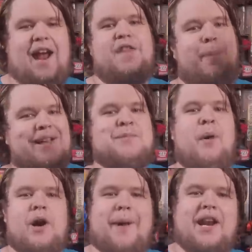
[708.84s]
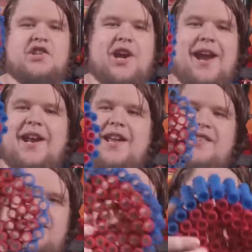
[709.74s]
And the best part about a chain
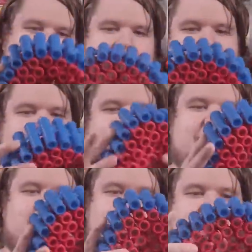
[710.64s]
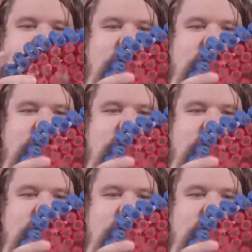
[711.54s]
is I can pretty